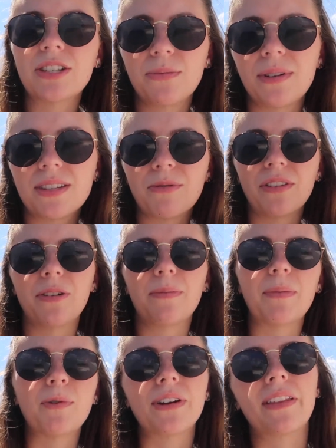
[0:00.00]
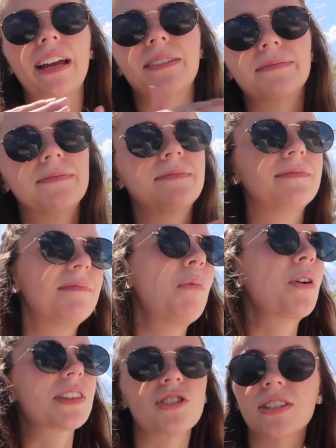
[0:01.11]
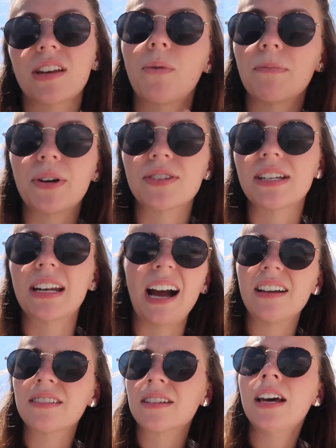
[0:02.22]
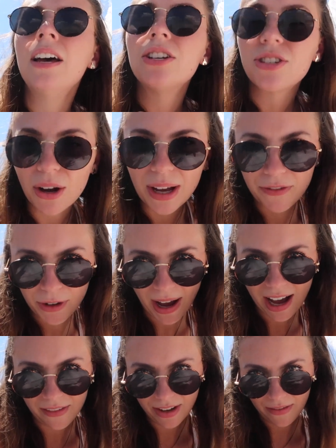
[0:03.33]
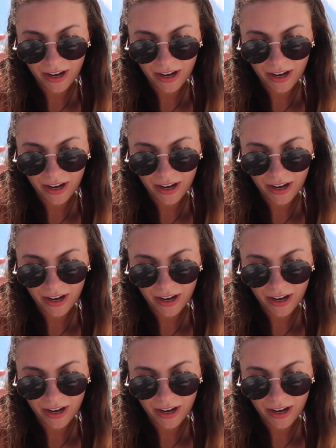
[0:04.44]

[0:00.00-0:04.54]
answer ones that were a little bit more like, more than just like one person had asked. So if you have a